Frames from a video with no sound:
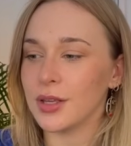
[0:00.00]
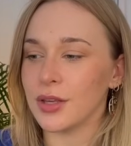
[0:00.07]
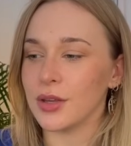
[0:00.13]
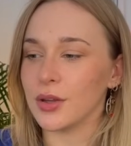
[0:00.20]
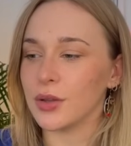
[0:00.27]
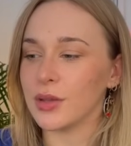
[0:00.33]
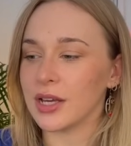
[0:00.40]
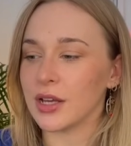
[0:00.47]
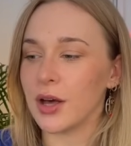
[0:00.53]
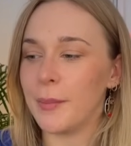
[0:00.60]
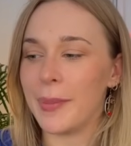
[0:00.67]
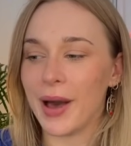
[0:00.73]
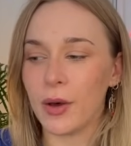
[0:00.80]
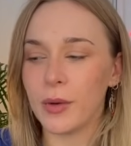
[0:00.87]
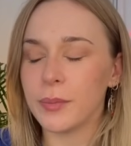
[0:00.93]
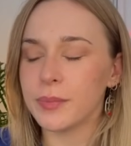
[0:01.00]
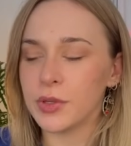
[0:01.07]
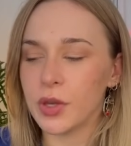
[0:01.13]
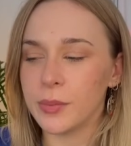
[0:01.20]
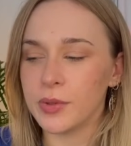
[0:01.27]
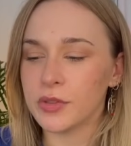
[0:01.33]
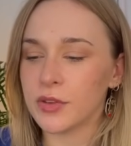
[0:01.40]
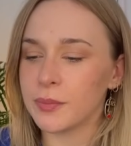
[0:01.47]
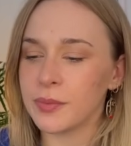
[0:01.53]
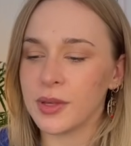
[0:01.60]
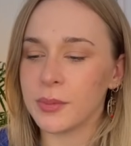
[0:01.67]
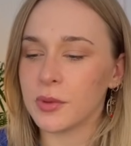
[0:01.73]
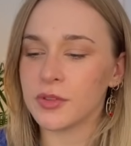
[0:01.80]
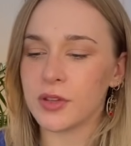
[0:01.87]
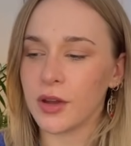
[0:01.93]
you know, like about abusive
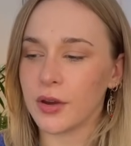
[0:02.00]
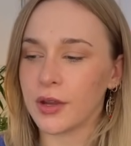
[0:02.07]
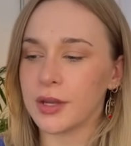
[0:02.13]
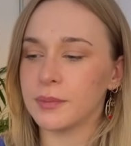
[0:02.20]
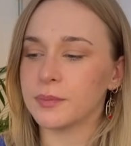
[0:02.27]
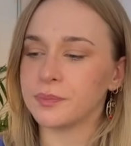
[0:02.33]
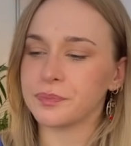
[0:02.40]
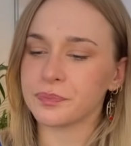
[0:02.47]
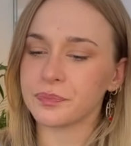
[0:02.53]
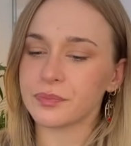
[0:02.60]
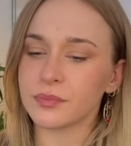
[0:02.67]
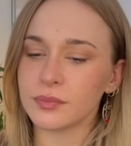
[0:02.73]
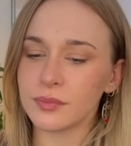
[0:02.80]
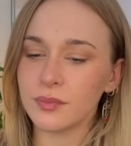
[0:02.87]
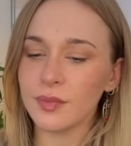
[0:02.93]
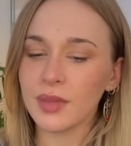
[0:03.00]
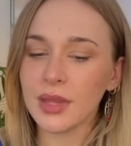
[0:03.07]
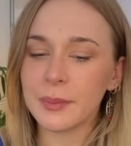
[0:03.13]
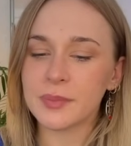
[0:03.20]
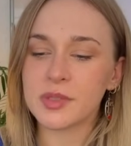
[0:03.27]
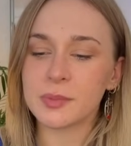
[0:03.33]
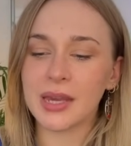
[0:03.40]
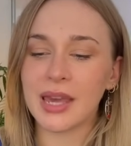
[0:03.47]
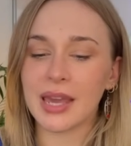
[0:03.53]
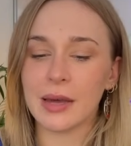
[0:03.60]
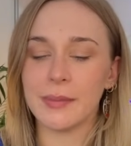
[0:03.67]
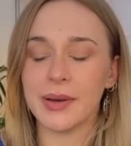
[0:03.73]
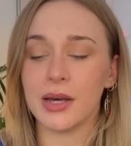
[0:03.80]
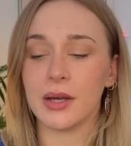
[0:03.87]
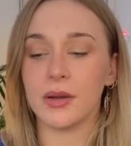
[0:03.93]
people, sorry, I'm speaking
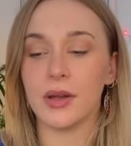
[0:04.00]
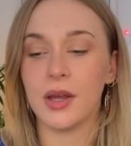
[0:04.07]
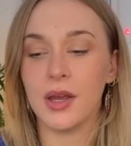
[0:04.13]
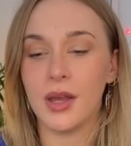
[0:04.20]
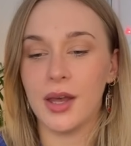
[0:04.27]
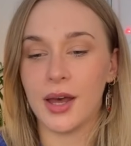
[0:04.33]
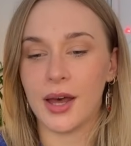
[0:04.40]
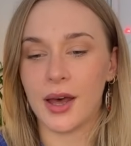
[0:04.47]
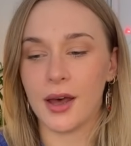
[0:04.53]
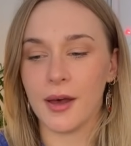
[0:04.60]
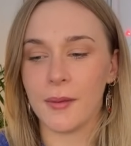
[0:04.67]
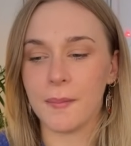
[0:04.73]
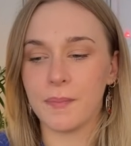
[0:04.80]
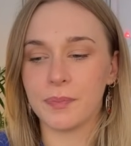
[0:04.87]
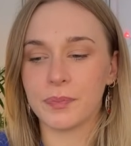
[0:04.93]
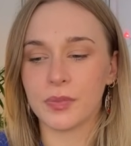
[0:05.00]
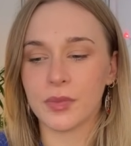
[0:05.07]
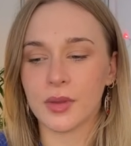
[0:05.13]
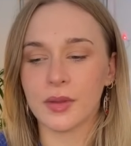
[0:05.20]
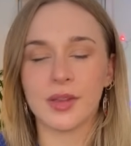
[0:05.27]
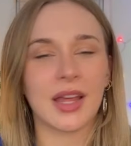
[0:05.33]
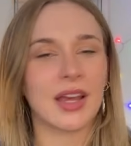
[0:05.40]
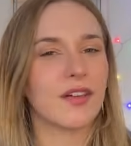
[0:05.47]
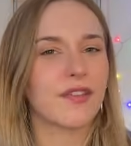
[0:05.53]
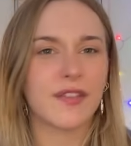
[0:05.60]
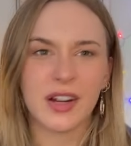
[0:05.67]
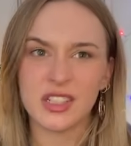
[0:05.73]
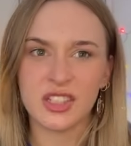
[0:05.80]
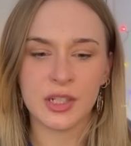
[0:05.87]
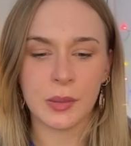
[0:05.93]
about like
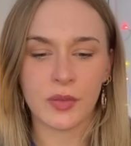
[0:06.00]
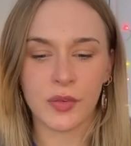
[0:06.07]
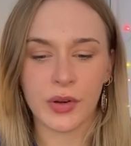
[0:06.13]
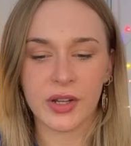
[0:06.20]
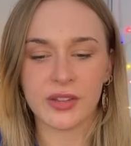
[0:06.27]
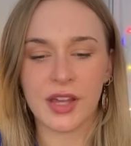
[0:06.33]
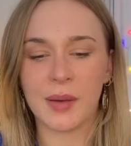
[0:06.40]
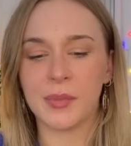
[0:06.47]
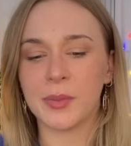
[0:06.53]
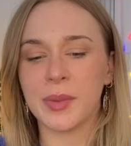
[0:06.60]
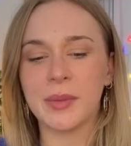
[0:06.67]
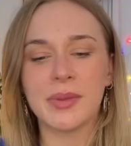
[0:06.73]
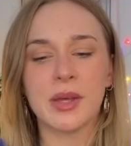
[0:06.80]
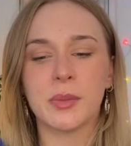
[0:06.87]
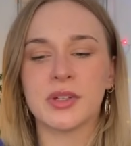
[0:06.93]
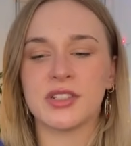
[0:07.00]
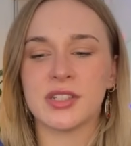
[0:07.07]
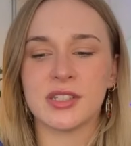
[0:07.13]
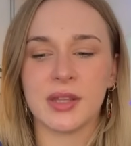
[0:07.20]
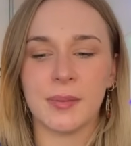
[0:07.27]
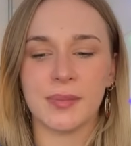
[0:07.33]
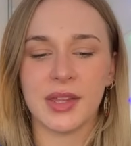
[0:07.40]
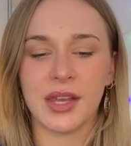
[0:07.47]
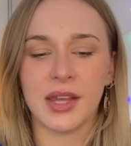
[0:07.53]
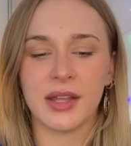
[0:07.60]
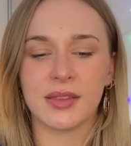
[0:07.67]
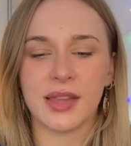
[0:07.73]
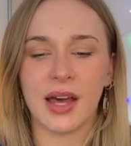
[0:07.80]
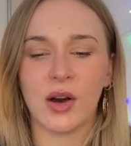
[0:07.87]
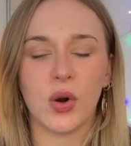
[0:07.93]
friendships, for example. Maybe that was just
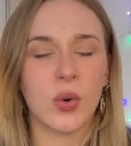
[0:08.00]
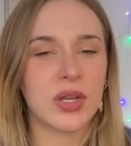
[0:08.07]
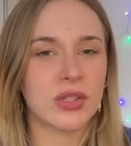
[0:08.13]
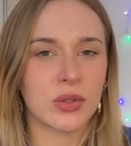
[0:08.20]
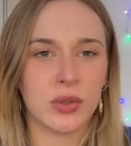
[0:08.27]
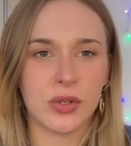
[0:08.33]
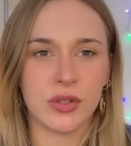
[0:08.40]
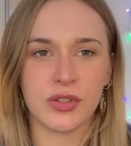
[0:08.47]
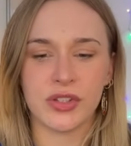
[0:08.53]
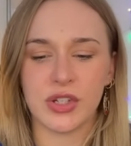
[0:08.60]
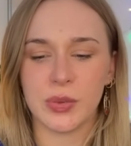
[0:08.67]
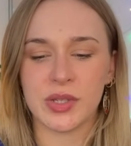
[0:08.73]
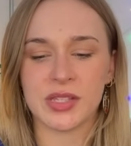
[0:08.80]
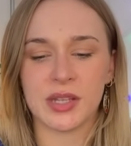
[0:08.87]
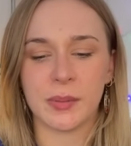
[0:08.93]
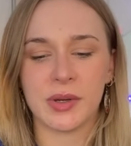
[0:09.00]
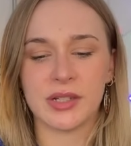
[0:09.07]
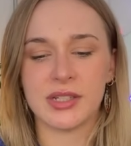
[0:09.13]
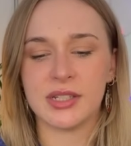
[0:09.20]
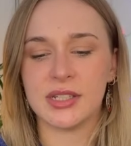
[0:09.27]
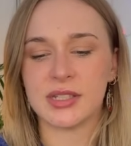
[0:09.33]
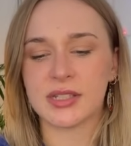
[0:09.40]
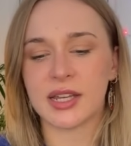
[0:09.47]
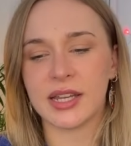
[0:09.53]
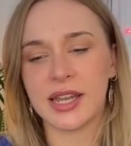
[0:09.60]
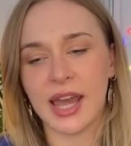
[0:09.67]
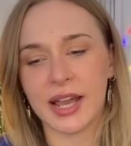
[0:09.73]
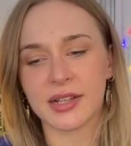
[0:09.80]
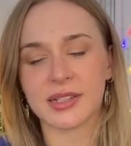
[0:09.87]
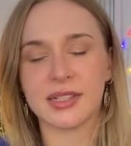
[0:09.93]
something that always caused you and someone to
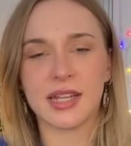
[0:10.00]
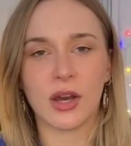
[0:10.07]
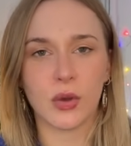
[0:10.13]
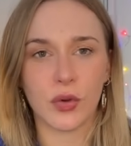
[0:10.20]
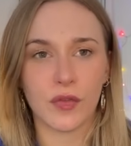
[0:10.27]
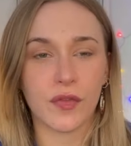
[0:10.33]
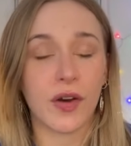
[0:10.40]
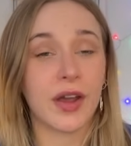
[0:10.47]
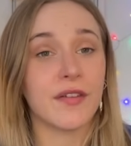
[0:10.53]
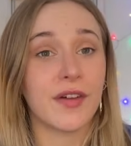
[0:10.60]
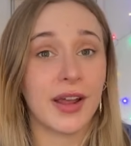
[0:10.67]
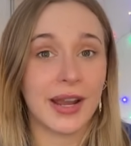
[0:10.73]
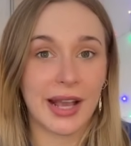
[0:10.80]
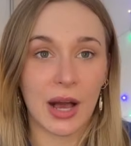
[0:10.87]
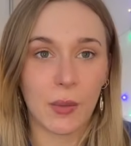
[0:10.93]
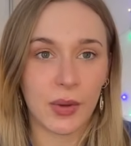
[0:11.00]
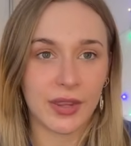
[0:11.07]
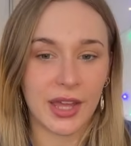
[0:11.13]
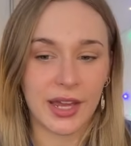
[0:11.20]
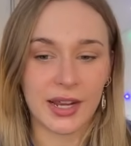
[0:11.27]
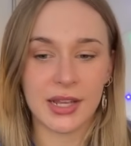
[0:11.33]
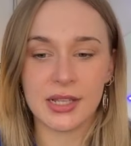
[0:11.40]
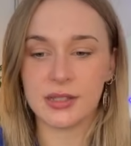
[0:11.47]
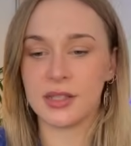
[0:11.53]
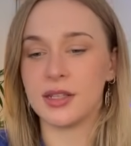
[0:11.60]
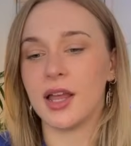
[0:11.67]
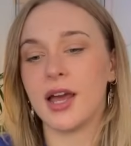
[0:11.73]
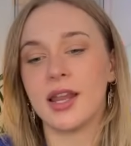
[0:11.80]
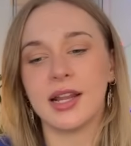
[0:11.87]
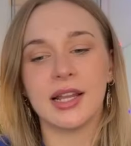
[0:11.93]
disconnect, and now you're finding out what that is and
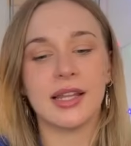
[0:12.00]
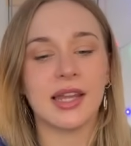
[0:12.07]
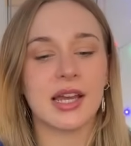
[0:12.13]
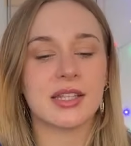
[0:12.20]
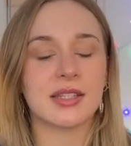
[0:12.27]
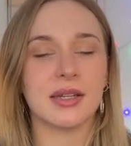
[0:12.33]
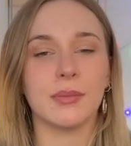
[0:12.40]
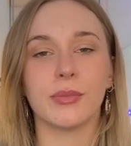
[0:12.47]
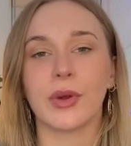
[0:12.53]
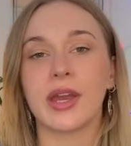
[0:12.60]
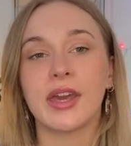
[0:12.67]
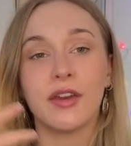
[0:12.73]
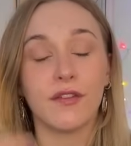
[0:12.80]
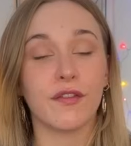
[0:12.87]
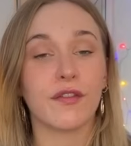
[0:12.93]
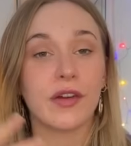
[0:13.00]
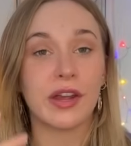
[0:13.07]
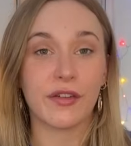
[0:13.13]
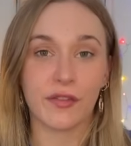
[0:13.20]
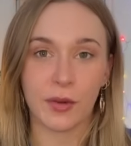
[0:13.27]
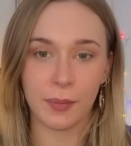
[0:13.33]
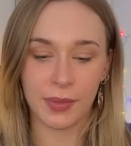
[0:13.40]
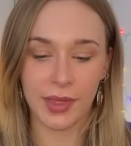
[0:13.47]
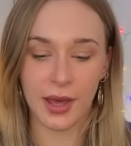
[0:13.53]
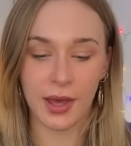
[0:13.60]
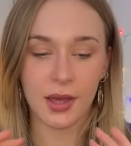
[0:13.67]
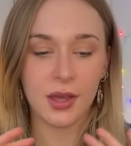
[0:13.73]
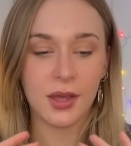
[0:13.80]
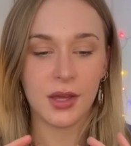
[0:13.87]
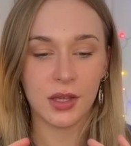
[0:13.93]
learning the lesson and breaking free from that.
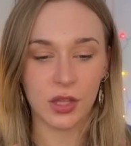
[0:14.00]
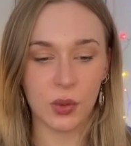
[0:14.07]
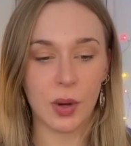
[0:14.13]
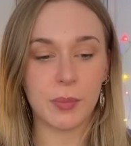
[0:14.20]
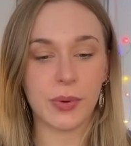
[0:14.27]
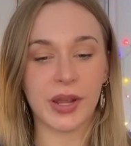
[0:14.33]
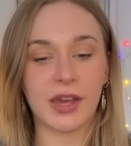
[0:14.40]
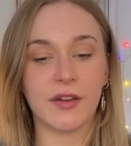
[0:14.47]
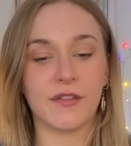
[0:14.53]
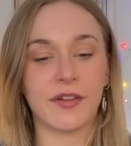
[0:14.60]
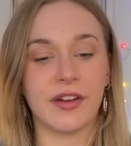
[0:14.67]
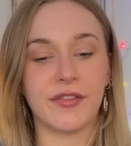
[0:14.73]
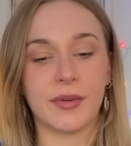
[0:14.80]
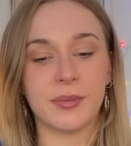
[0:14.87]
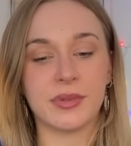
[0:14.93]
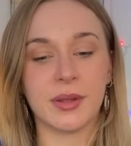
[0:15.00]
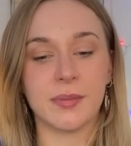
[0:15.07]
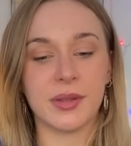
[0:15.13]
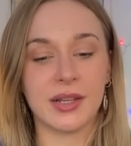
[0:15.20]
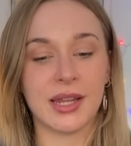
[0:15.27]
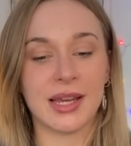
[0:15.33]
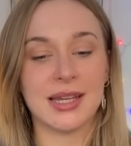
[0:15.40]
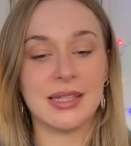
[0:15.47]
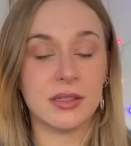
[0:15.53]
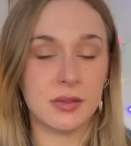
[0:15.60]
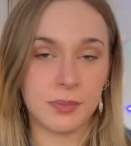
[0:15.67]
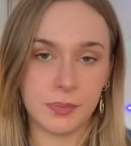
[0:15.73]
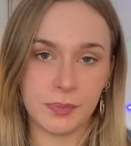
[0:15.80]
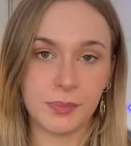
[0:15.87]
You are breaking free from something that is